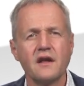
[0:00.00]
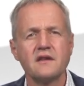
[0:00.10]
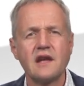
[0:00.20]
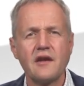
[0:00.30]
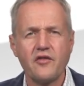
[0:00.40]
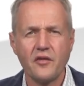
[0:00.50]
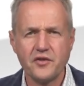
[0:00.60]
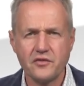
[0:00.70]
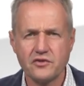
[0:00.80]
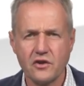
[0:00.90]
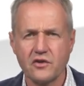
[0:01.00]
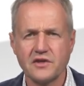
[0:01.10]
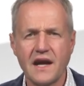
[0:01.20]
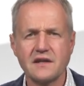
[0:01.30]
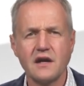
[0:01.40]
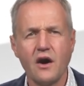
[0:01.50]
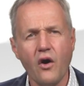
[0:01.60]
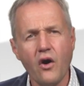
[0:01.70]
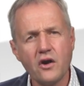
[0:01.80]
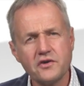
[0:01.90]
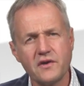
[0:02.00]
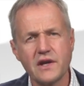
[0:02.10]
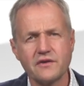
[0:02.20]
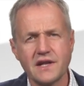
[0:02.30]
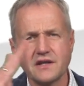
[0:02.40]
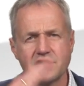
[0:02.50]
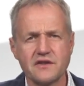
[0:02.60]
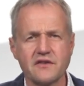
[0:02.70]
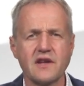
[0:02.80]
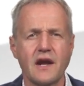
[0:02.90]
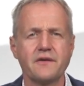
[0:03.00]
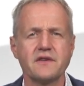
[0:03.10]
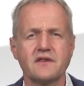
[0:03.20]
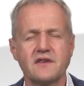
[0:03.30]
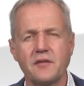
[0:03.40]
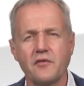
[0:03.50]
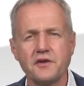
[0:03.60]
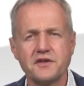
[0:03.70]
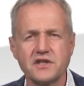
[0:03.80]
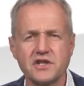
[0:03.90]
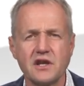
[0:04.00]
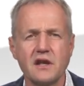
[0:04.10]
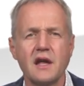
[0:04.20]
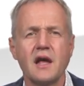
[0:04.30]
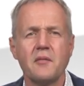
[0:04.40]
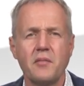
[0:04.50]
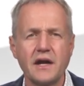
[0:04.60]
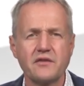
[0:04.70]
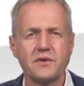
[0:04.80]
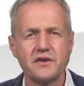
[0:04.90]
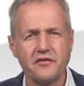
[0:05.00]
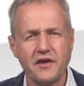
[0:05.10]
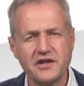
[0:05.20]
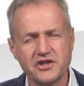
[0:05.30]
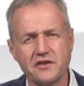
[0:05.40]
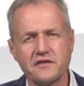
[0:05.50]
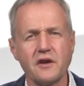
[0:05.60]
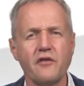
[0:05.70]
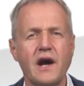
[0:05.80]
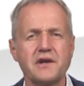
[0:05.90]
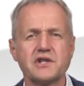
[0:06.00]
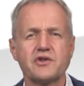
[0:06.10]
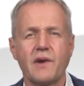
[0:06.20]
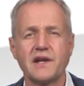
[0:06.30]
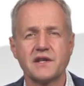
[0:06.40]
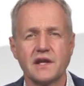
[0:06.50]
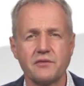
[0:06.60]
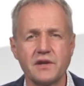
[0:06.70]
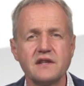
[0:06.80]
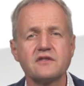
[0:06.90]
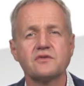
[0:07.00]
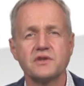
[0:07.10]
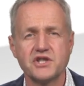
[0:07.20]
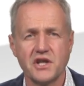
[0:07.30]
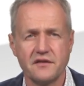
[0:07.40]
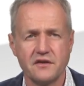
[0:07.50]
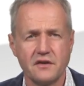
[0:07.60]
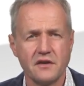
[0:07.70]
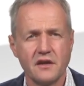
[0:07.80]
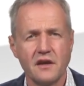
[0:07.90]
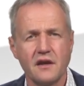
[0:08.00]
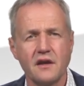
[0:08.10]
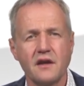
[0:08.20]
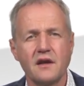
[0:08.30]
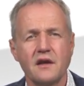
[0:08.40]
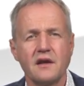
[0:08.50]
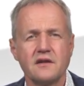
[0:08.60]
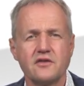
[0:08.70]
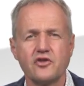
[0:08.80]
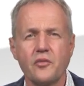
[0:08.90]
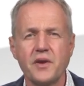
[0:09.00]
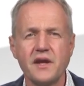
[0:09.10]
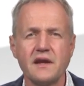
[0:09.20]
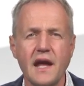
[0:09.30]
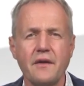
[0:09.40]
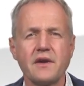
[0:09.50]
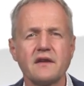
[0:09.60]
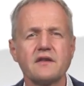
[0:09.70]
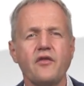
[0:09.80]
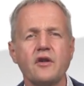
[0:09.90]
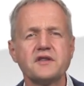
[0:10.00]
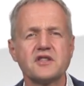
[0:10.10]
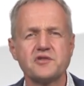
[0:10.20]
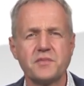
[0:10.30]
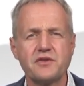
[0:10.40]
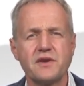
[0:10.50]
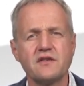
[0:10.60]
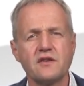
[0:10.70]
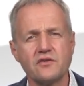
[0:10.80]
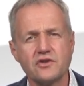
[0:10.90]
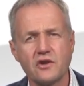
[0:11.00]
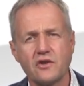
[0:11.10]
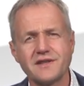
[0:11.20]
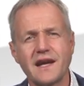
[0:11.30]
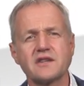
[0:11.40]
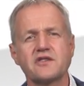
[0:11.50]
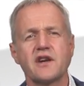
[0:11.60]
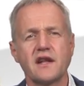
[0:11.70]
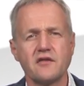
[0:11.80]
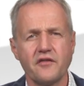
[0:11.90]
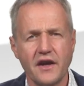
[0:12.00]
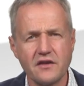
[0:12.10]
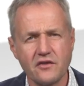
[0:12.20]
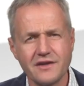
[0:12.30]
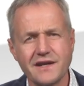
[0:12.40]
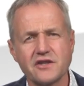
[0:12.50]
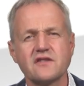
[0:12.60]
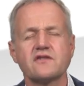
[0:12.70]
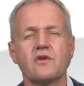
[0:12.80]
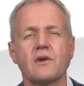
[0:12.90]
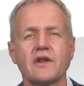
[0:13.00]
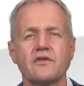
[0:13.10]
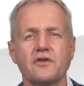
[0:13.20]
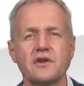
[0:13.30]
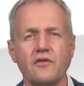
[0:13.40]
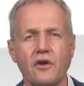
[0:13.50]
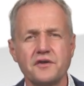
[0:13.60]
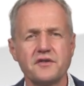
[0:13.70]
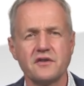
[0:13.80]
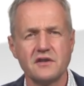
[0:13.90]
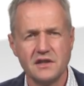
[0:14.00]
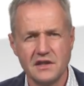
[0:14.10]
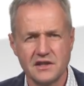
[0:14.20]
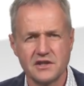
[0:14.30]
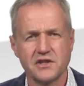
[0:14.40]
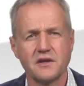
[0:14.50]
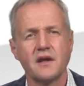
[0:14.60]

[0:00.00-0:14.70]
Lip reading: Seen from the neutral conductor, all 3 conductors carry the same voltage, but with a phase shift of 120 degrees to each other. In the European area, the voltage between the neutral conductor and the phase conductor is 230 volt each.